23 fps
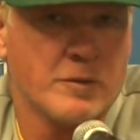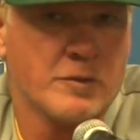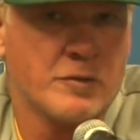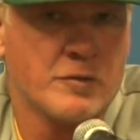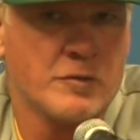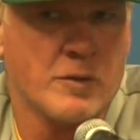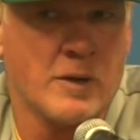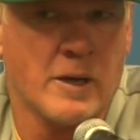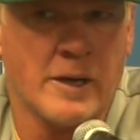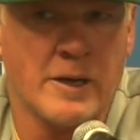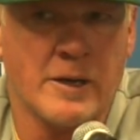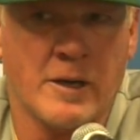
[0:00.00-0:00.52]

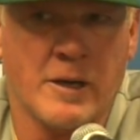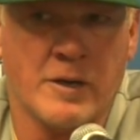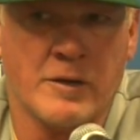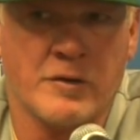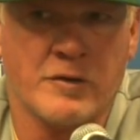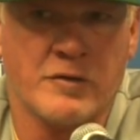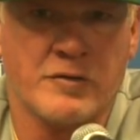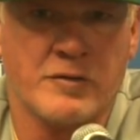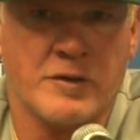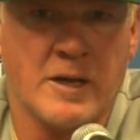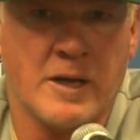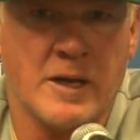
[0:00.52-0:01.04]
try and
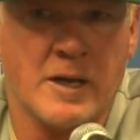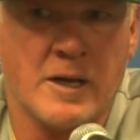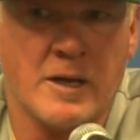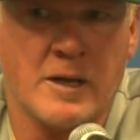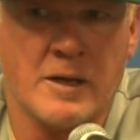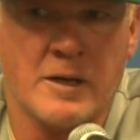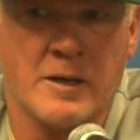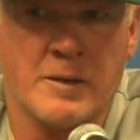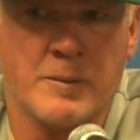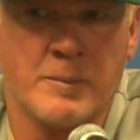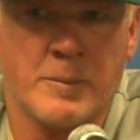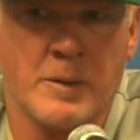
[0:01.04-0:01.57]

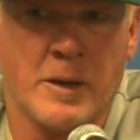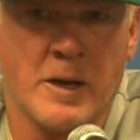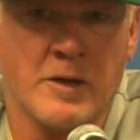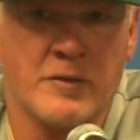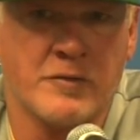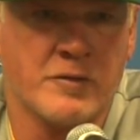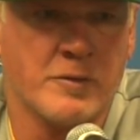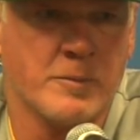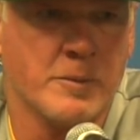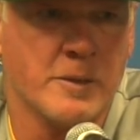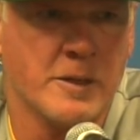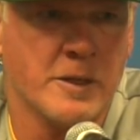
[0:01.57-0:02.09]
understand
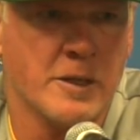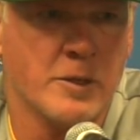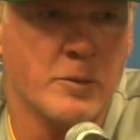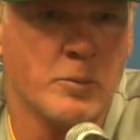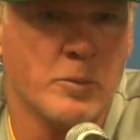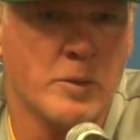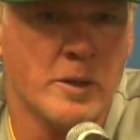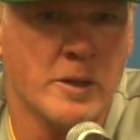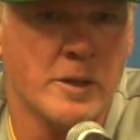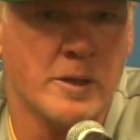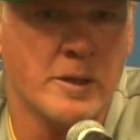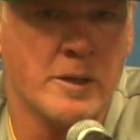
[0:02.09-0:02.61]
possibly
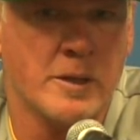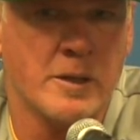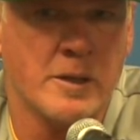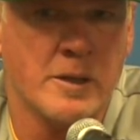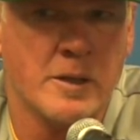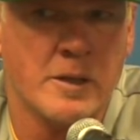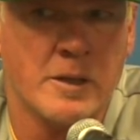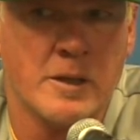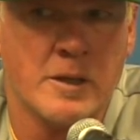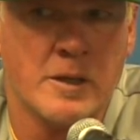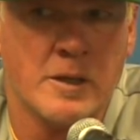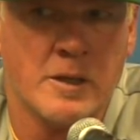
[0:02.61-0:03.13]
what
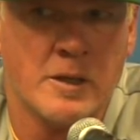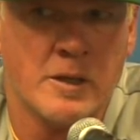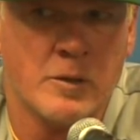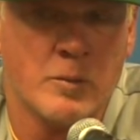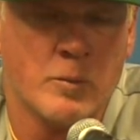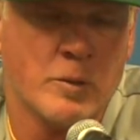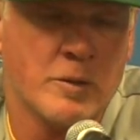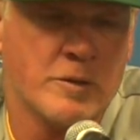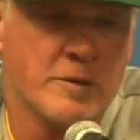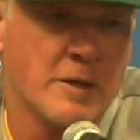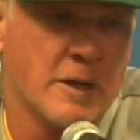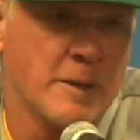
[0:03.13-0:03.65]

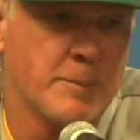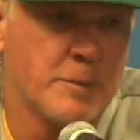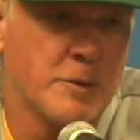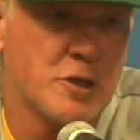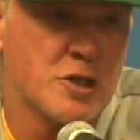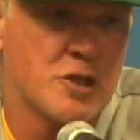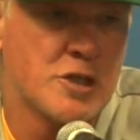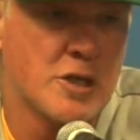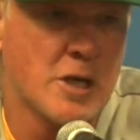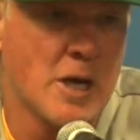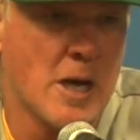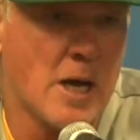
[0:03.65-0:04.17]
type of
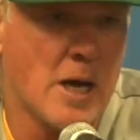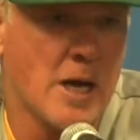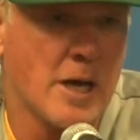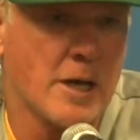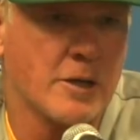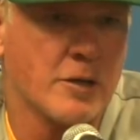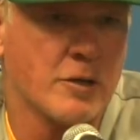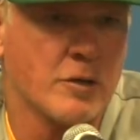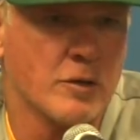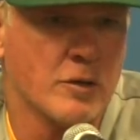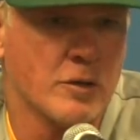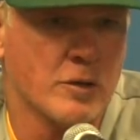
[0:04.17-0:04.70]

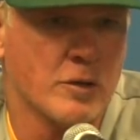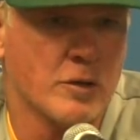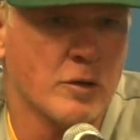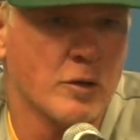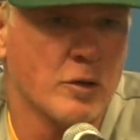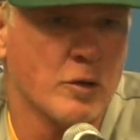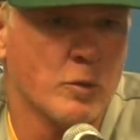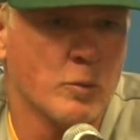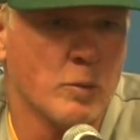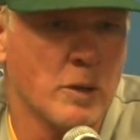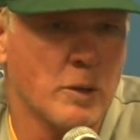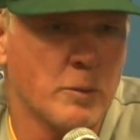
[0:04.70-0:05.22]
shock
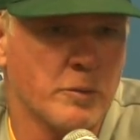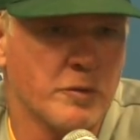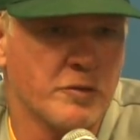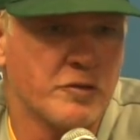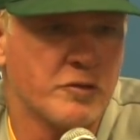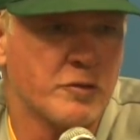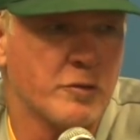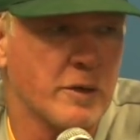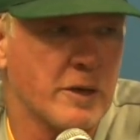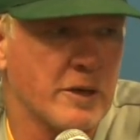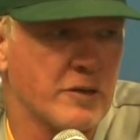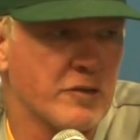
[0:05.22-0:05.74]
or what was
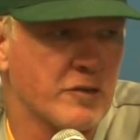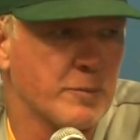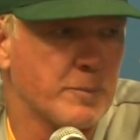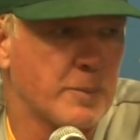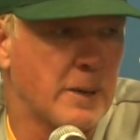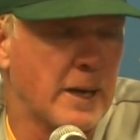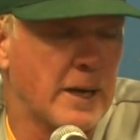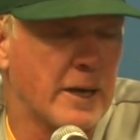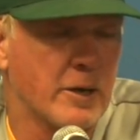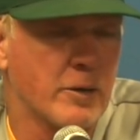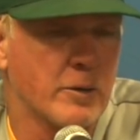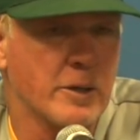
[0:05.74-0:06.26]

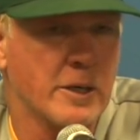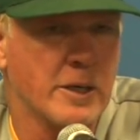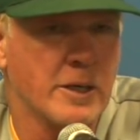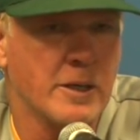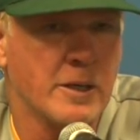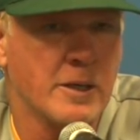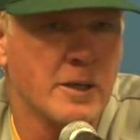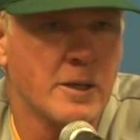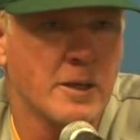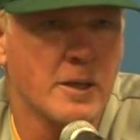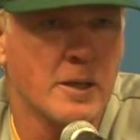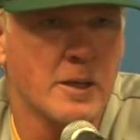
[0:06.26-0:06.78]

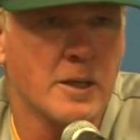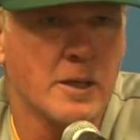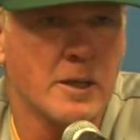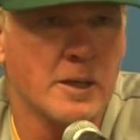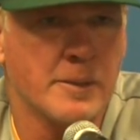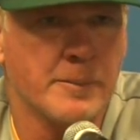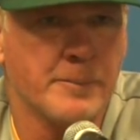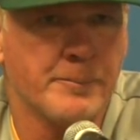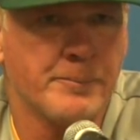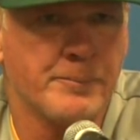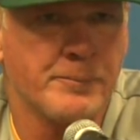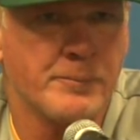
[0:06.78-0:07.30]
transpiring.
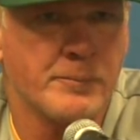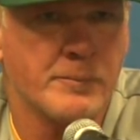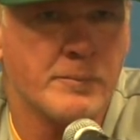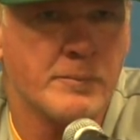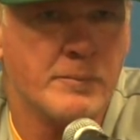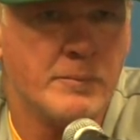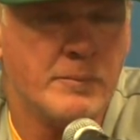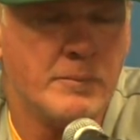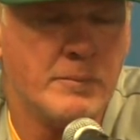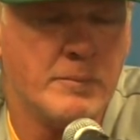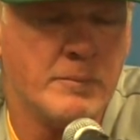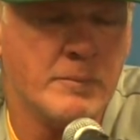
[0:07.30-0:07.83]
I
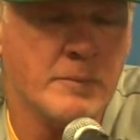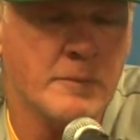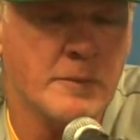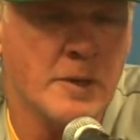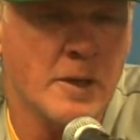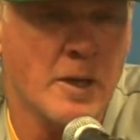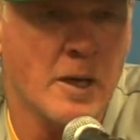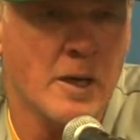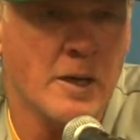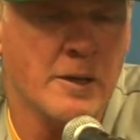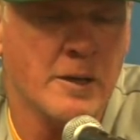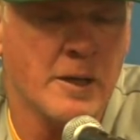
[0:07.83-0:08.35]

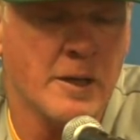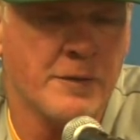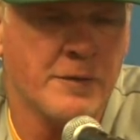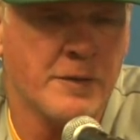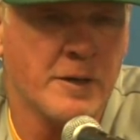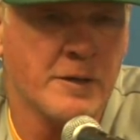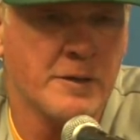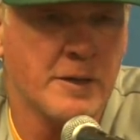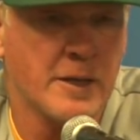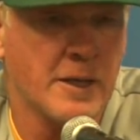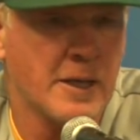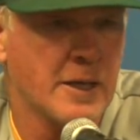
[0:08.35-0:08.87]

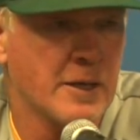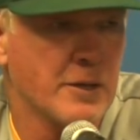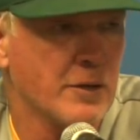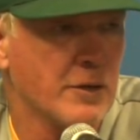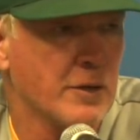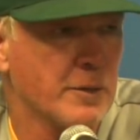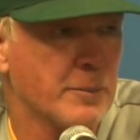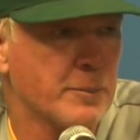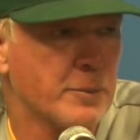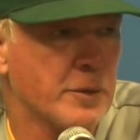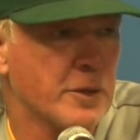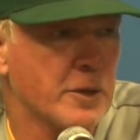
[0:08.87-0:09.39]
thought they
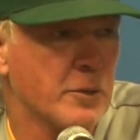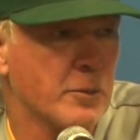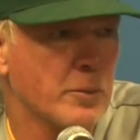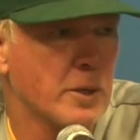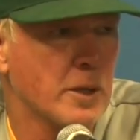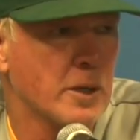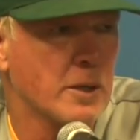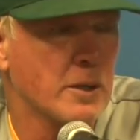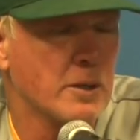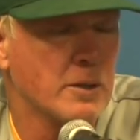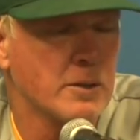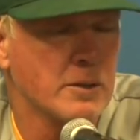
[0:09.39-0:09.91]
handled it pretty
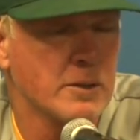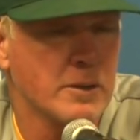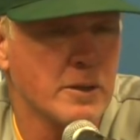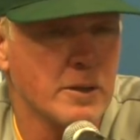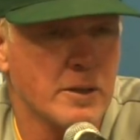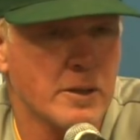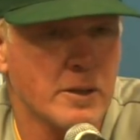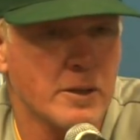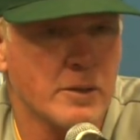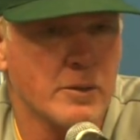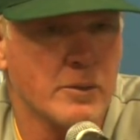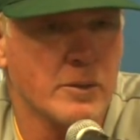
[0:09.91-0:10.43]
well.
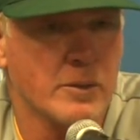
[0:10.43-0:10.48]
It